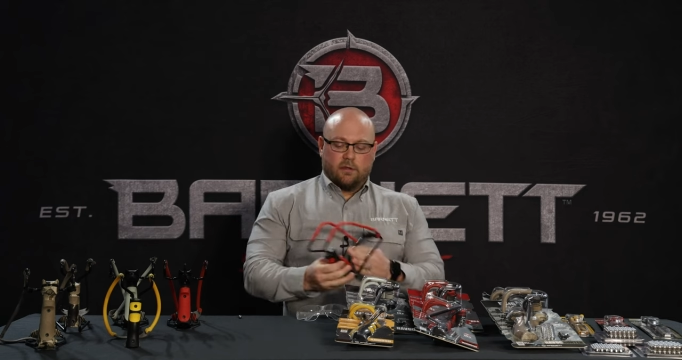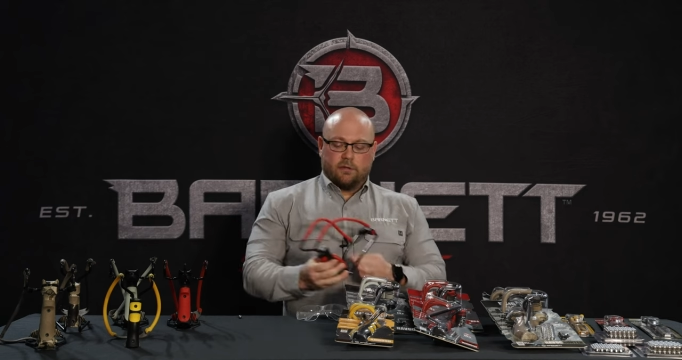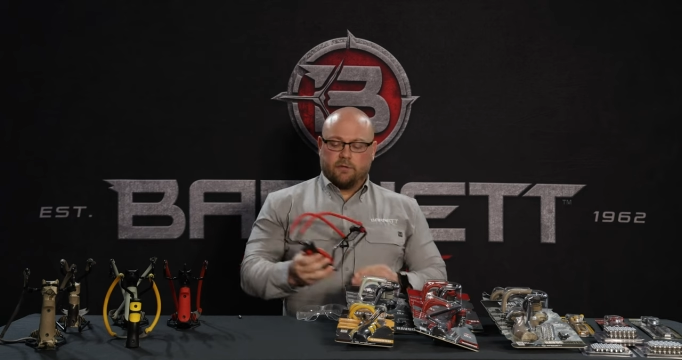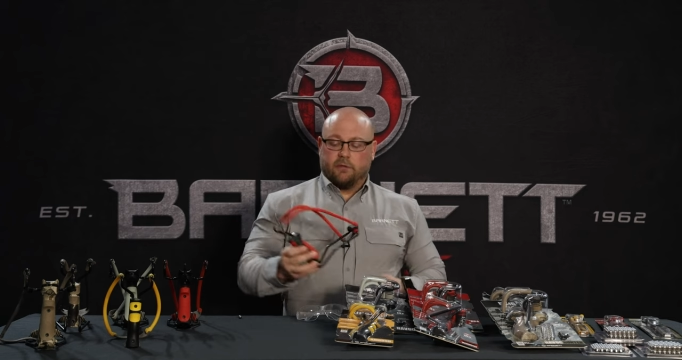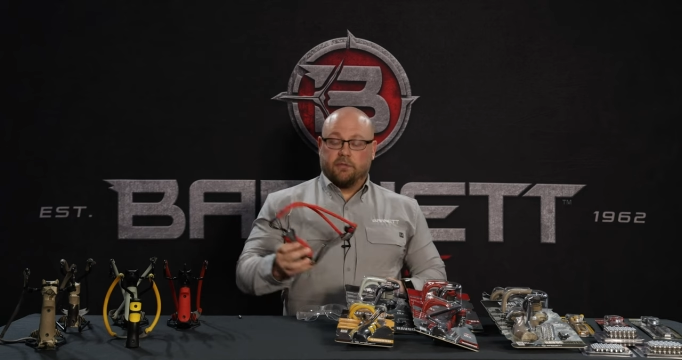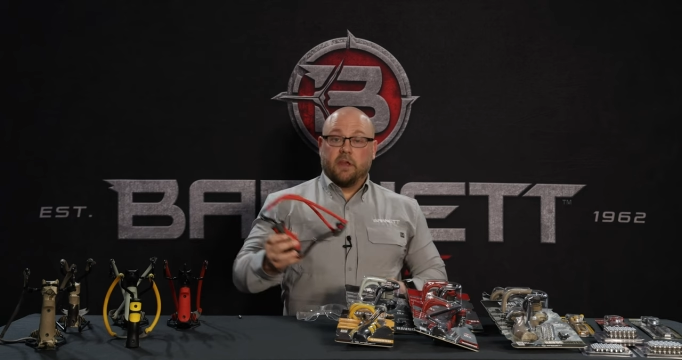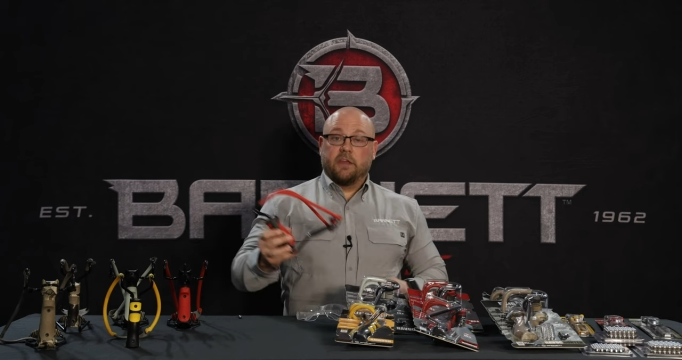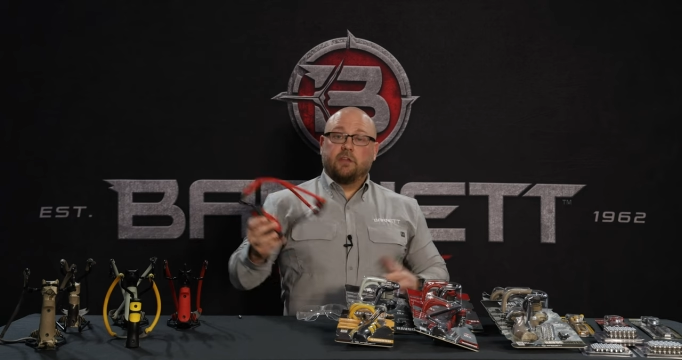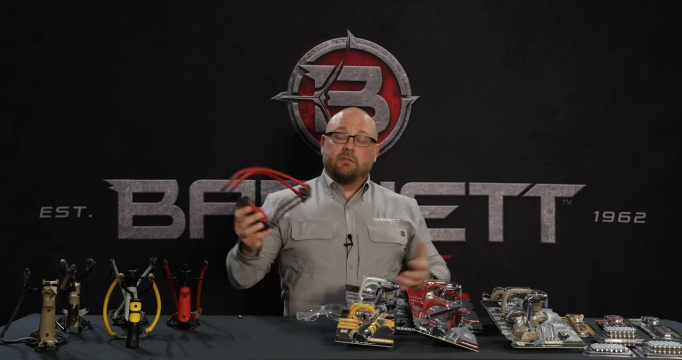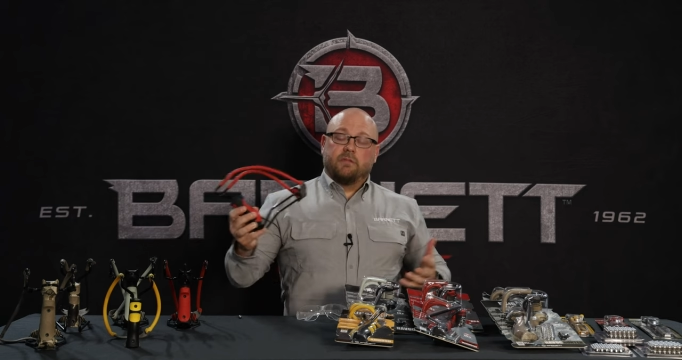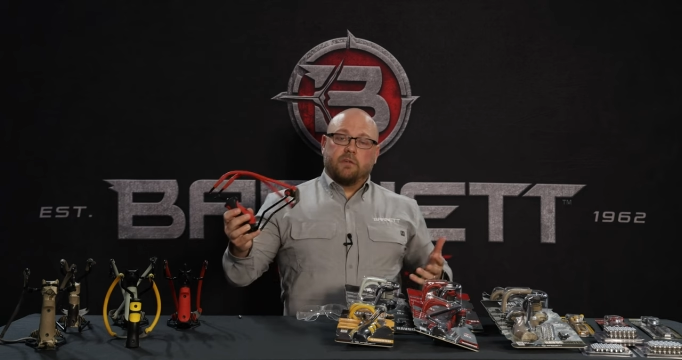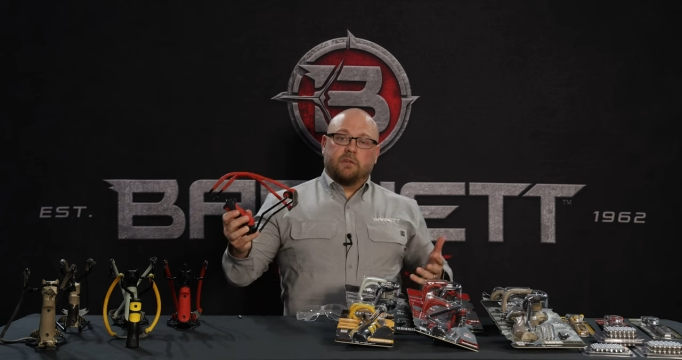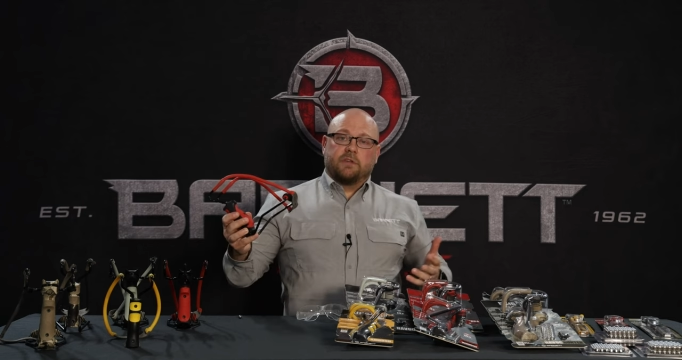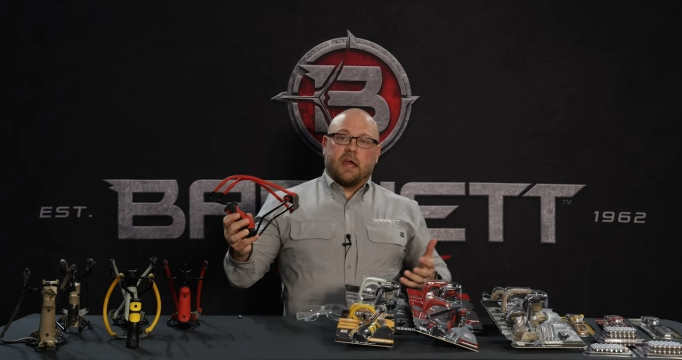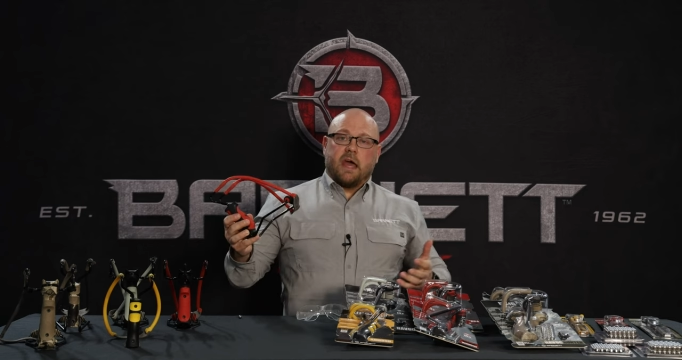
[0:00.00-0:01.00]
So thank you
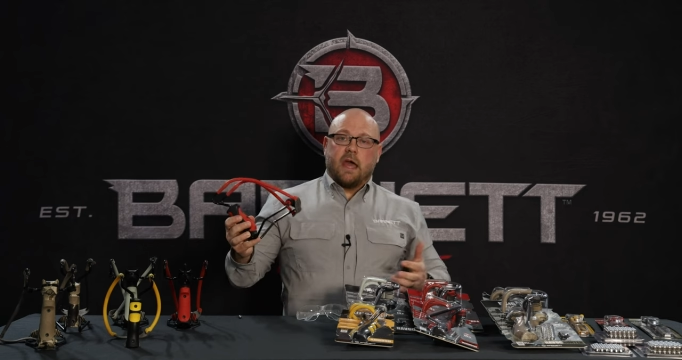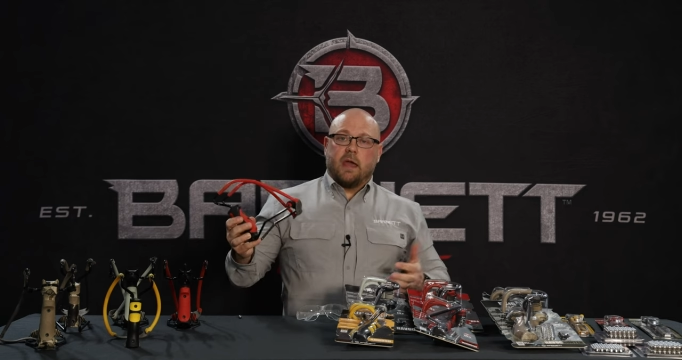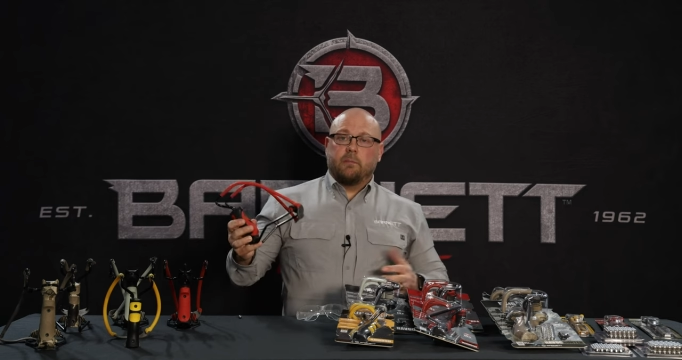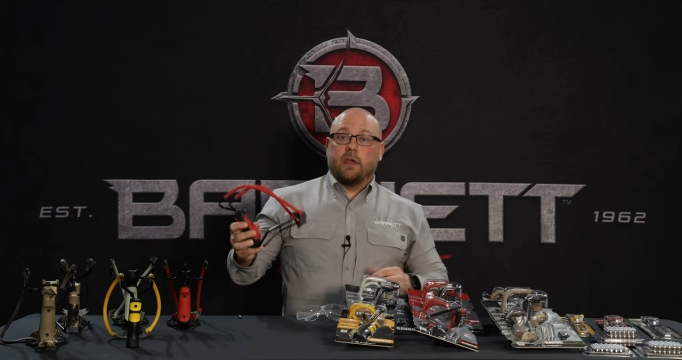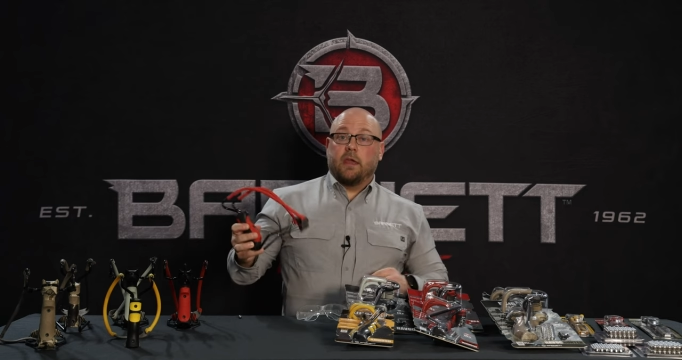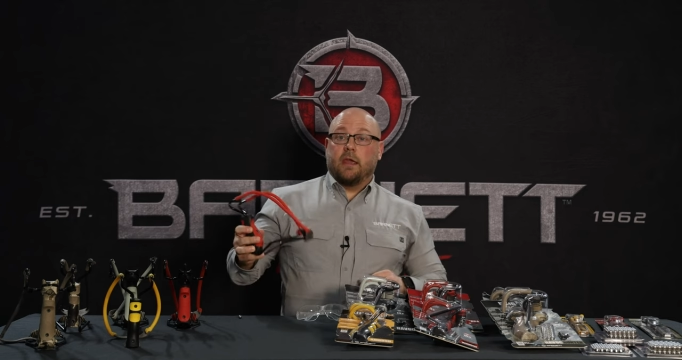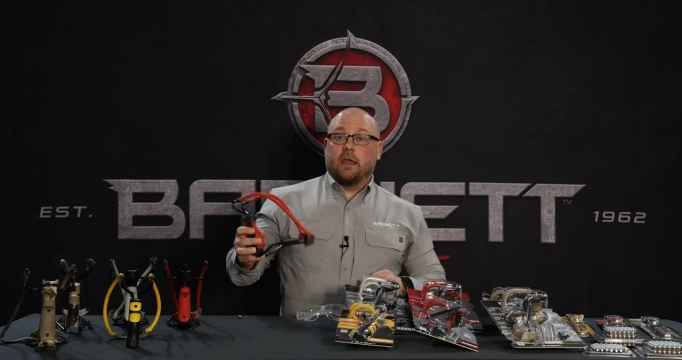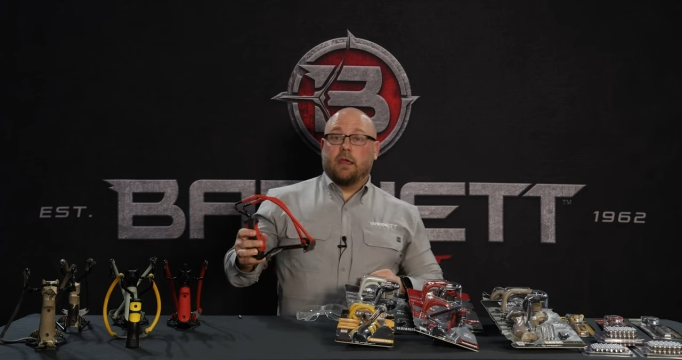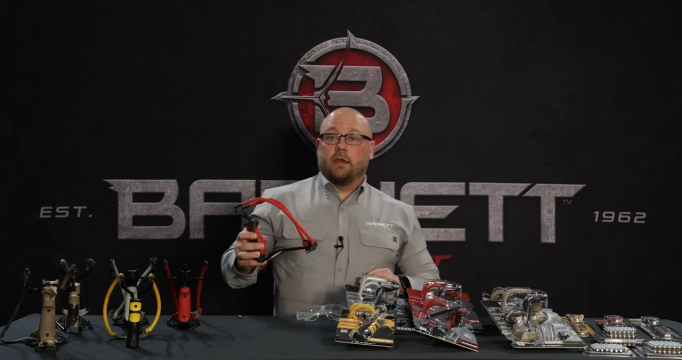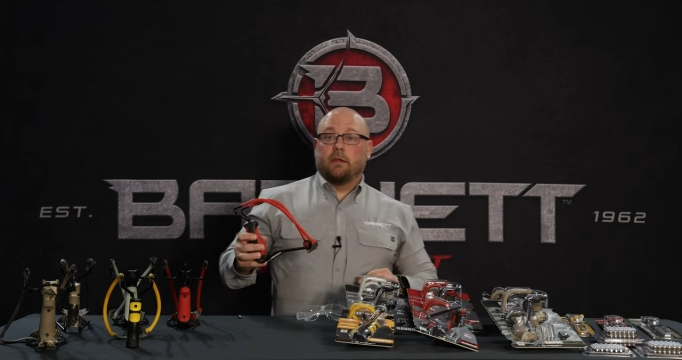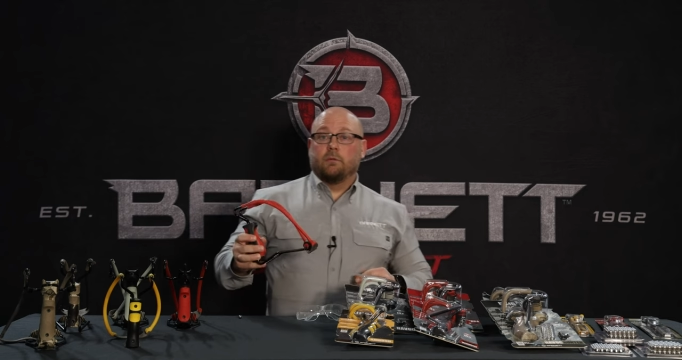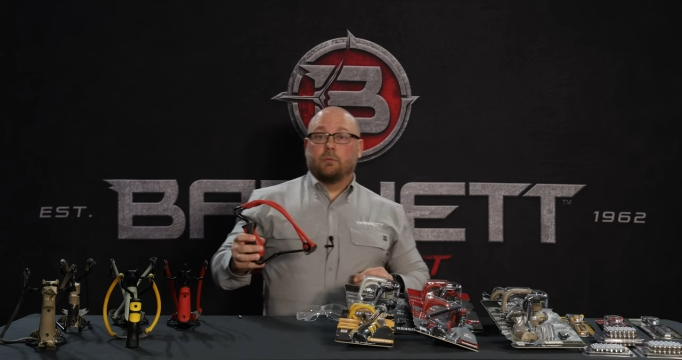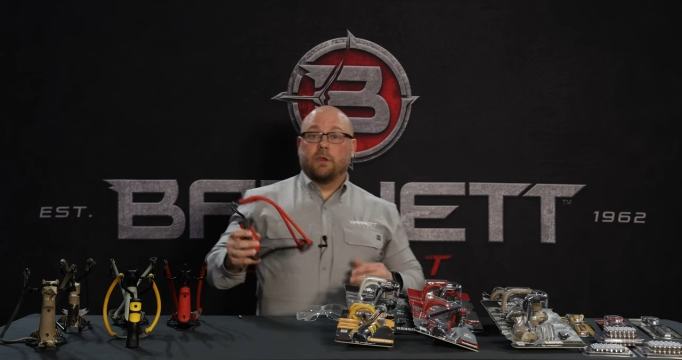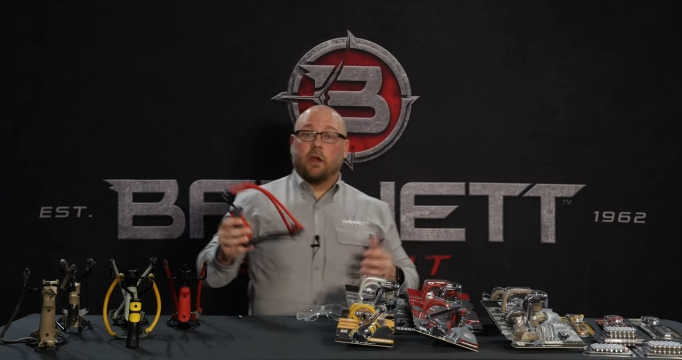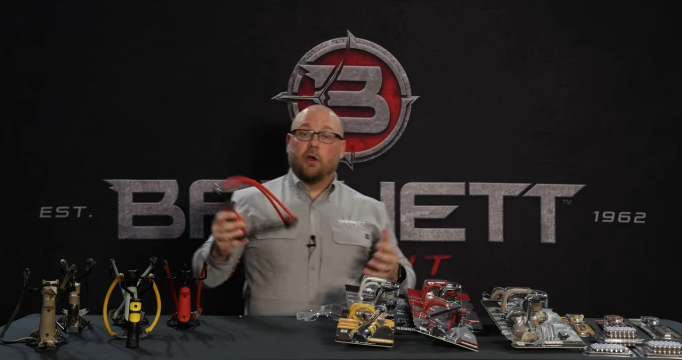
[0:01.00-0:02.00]
for your time, and we